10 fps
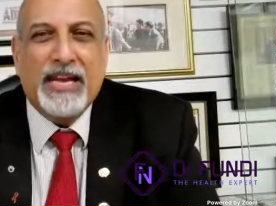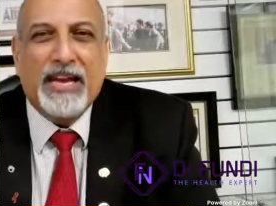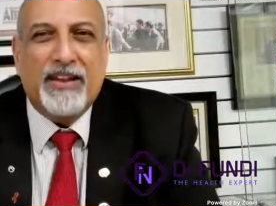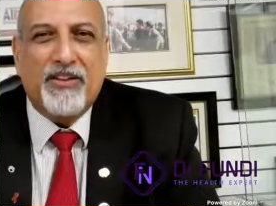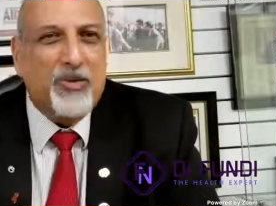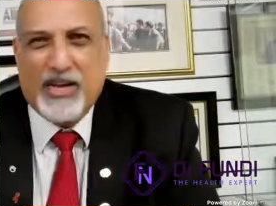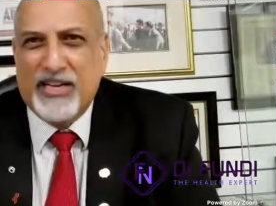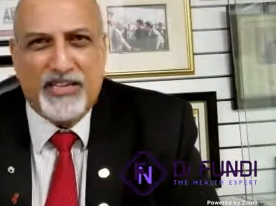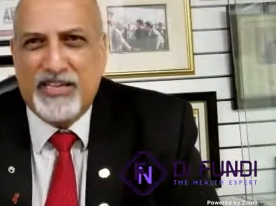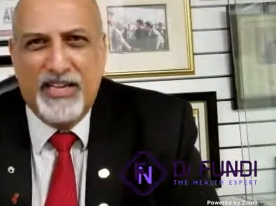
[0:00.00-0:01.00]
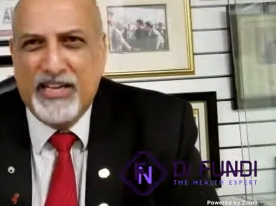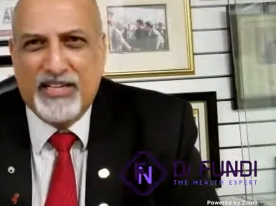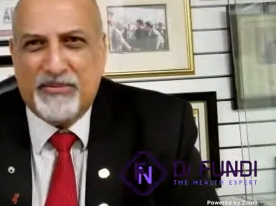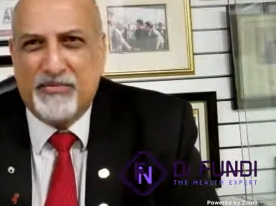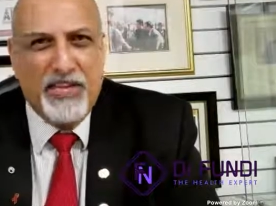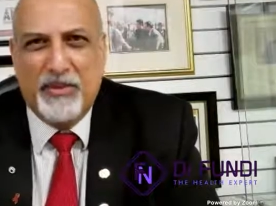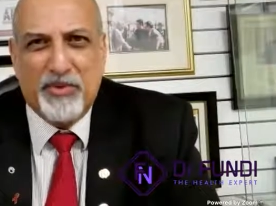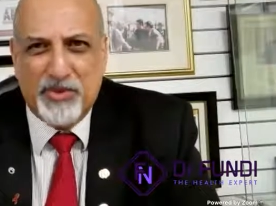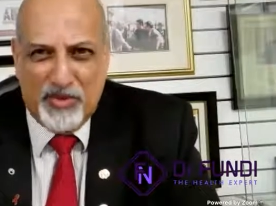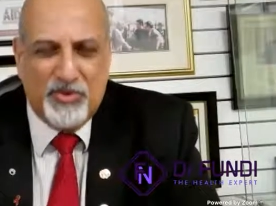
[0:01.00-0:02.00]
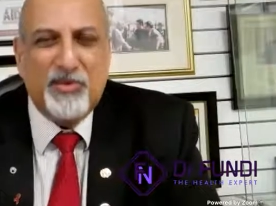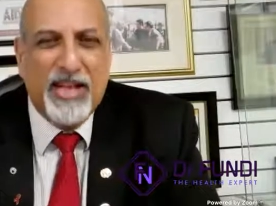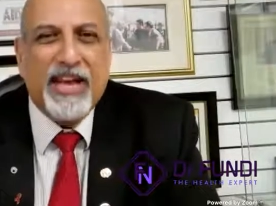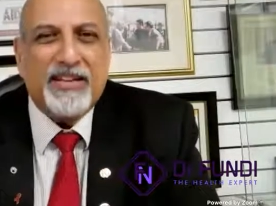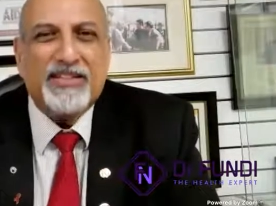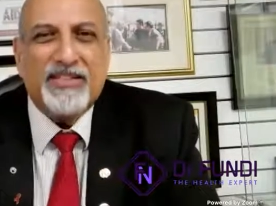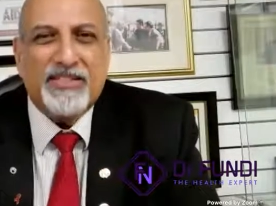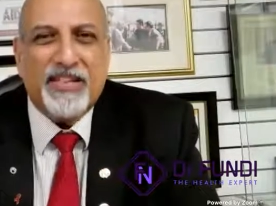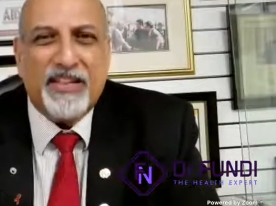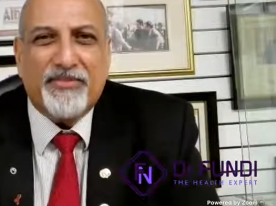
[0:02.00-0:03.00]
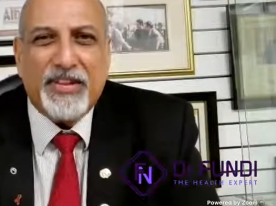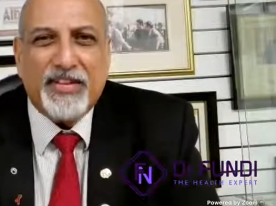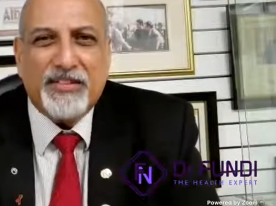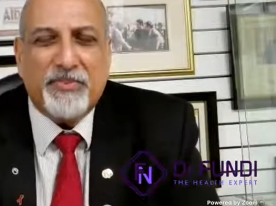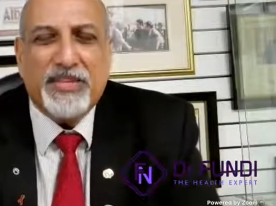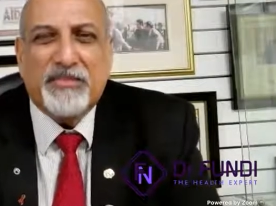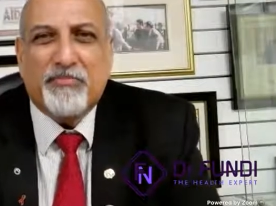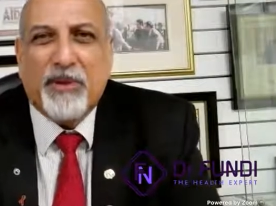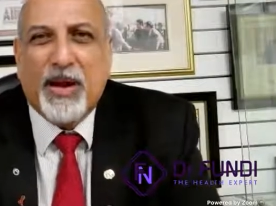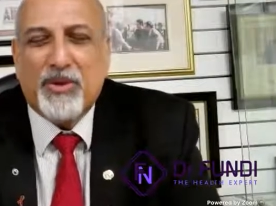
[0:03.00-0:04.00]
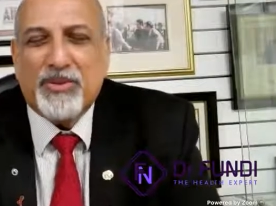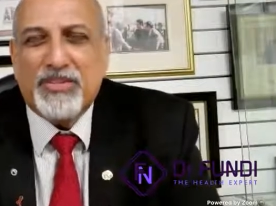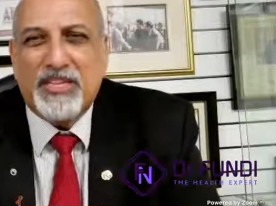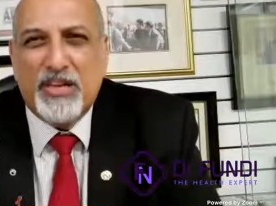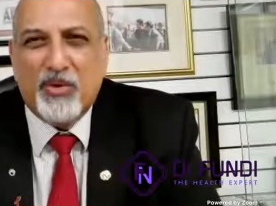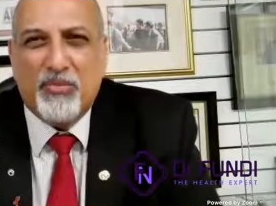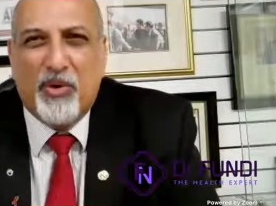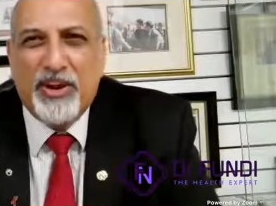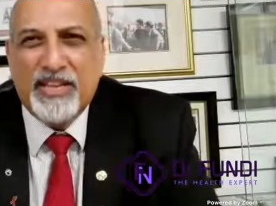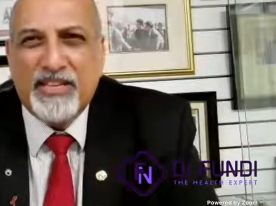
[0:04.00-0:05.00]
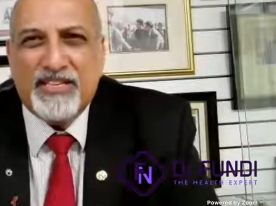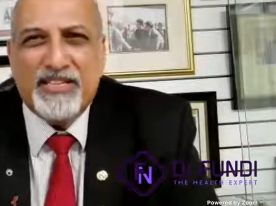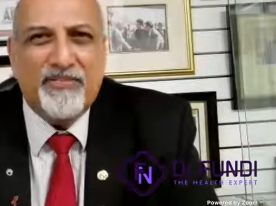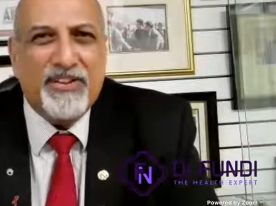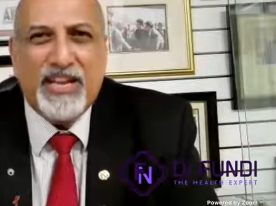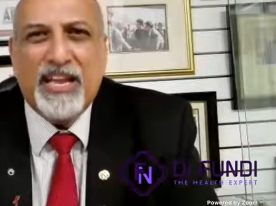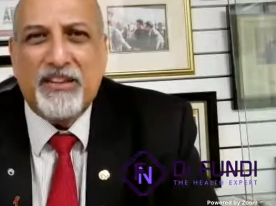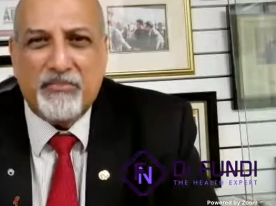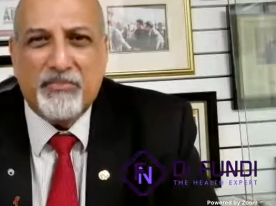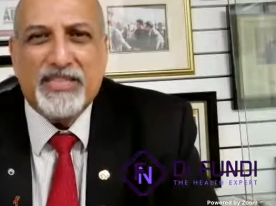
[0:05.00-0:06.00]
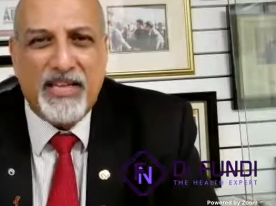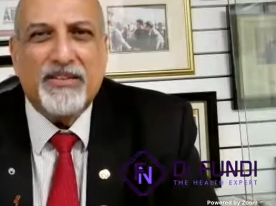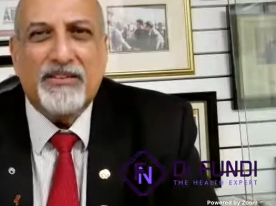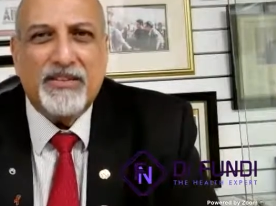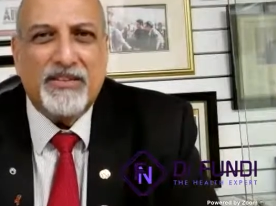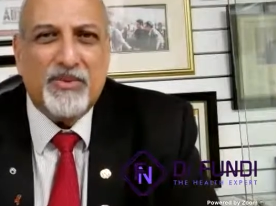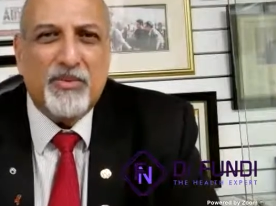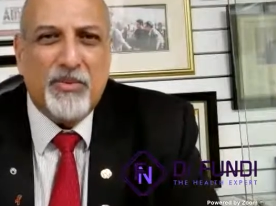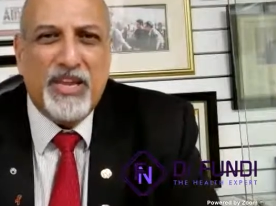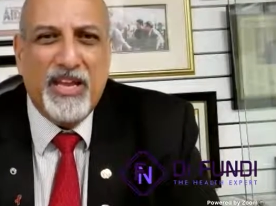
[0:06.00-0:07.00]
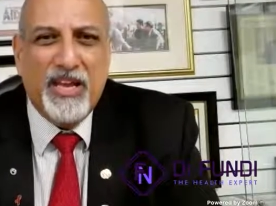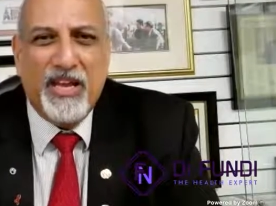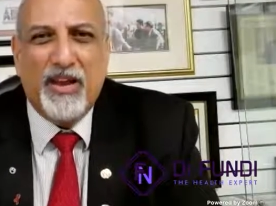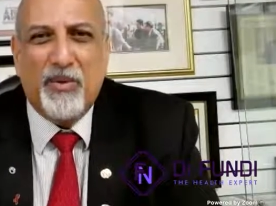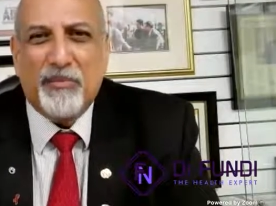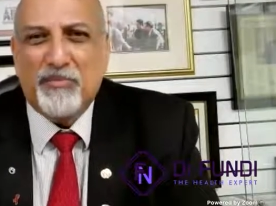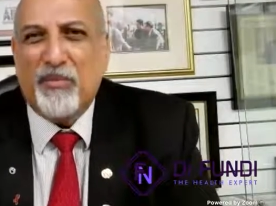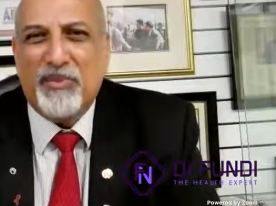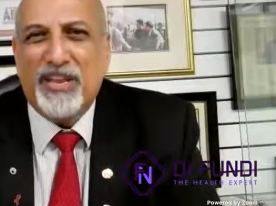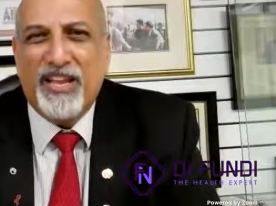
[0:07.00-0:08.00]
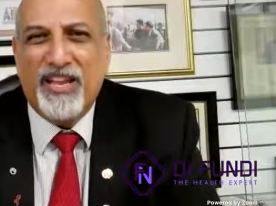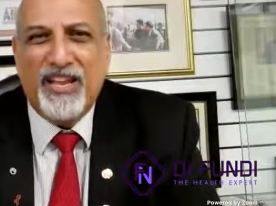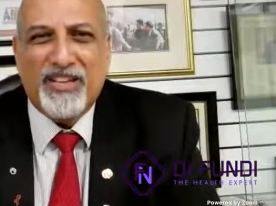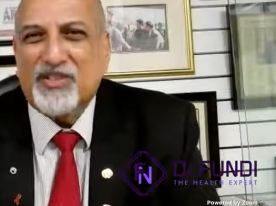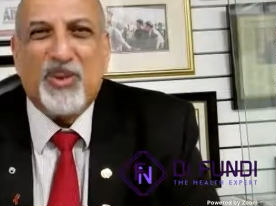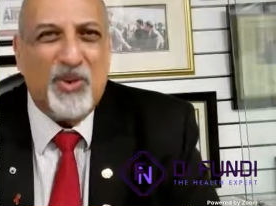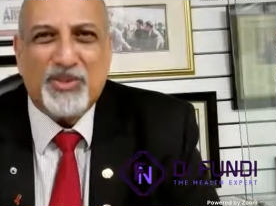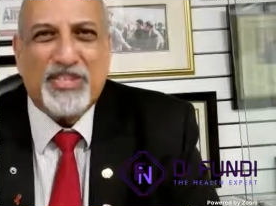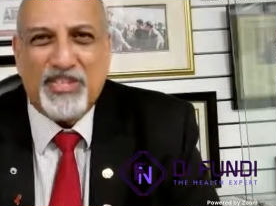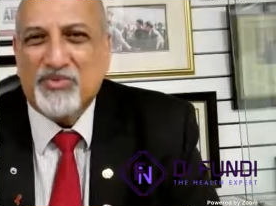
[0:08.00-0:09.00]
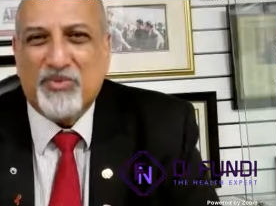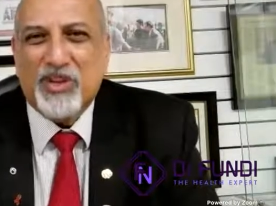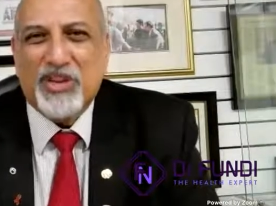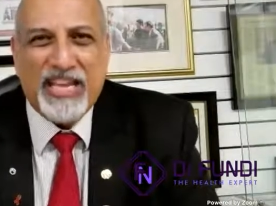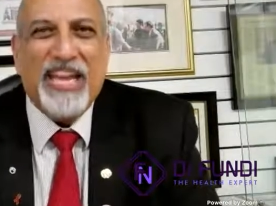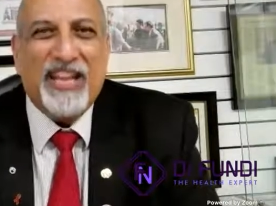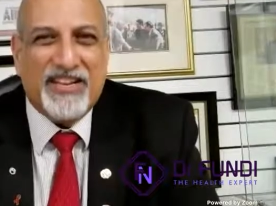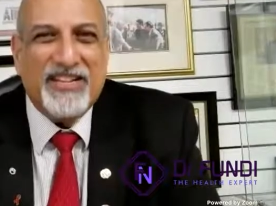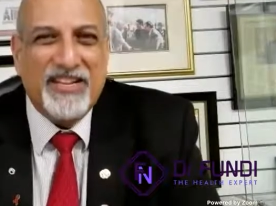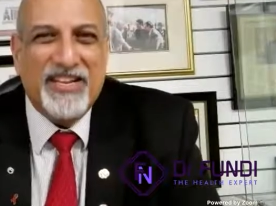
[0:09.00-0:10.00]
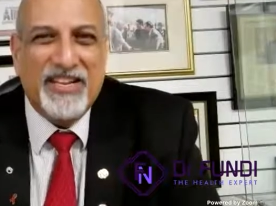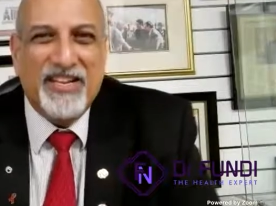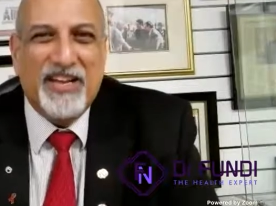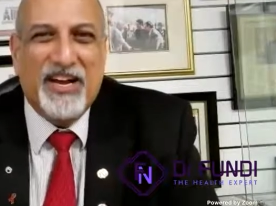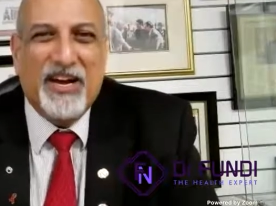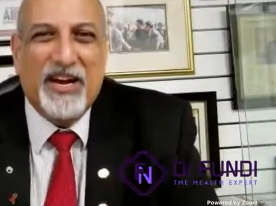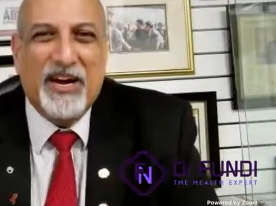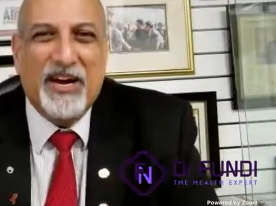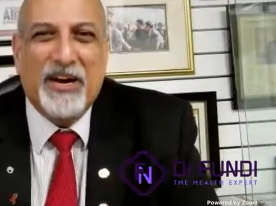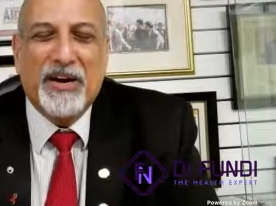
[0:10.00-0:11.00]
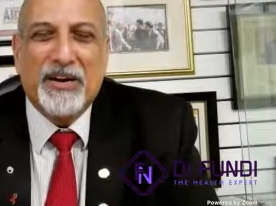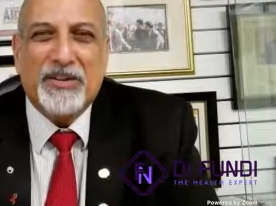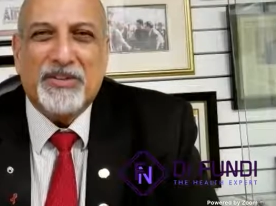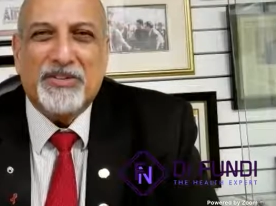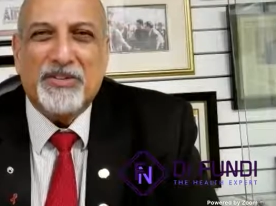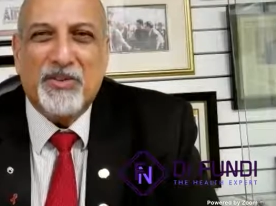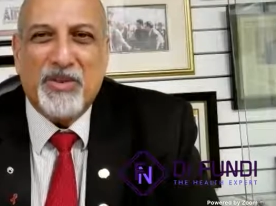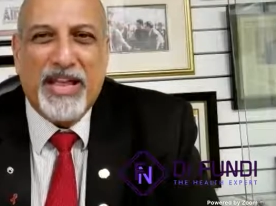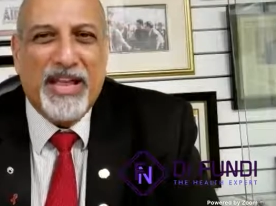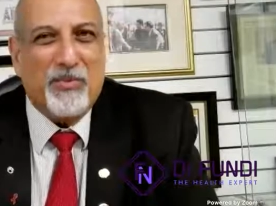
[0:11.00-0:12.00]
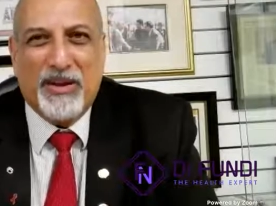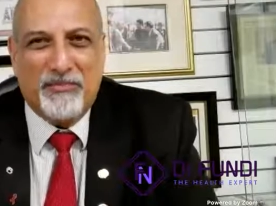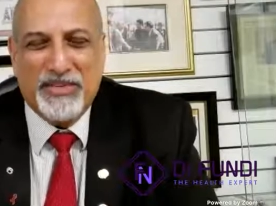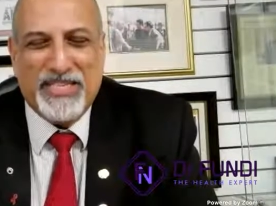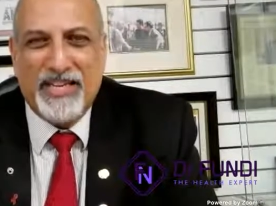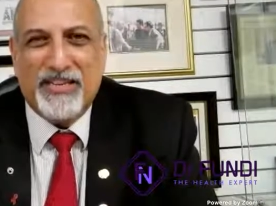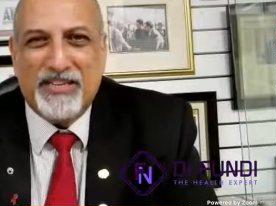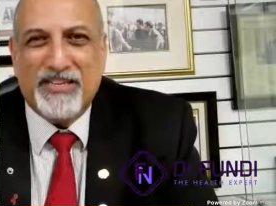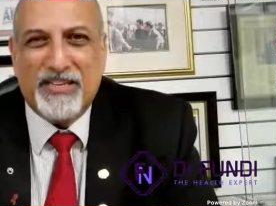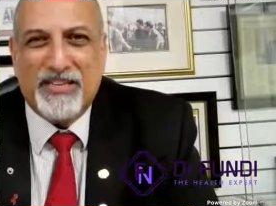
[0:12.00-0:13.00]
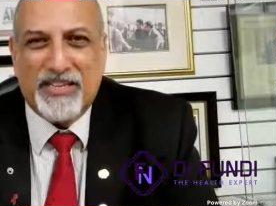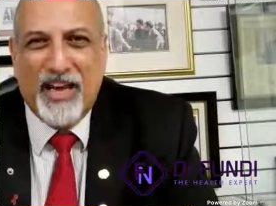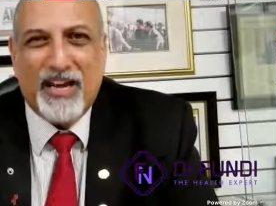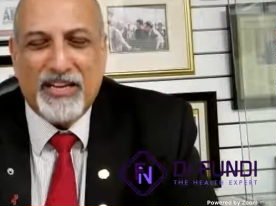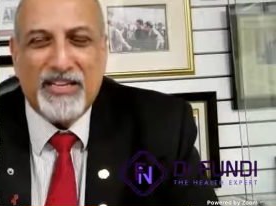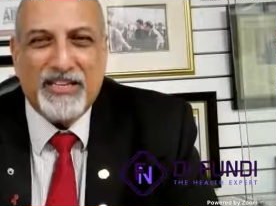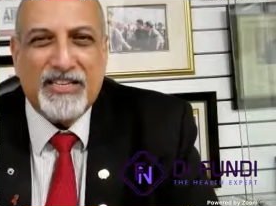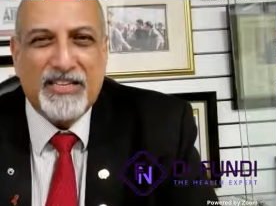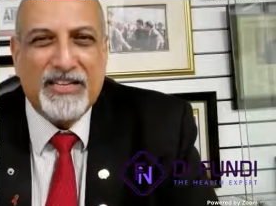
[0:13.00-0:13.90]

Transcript: And no country has been able to do that. South Africa spends about 0.79%. So we're probably as close as we're going to get to that 1% target.